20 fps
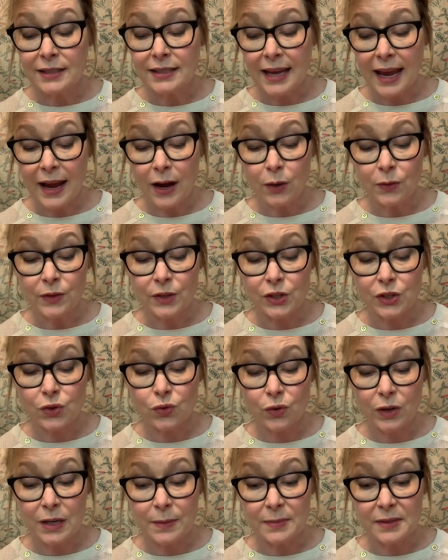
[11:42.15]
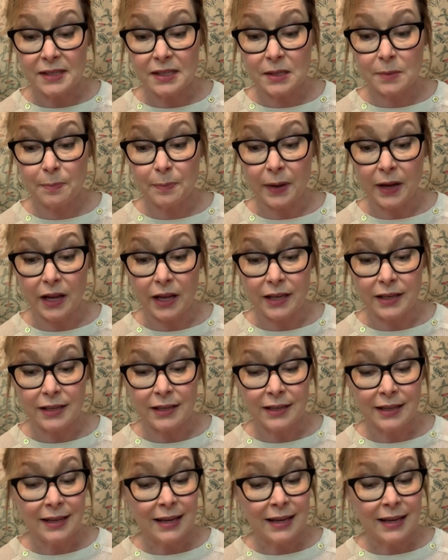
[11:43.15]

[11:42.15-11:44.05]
down, the stream spun.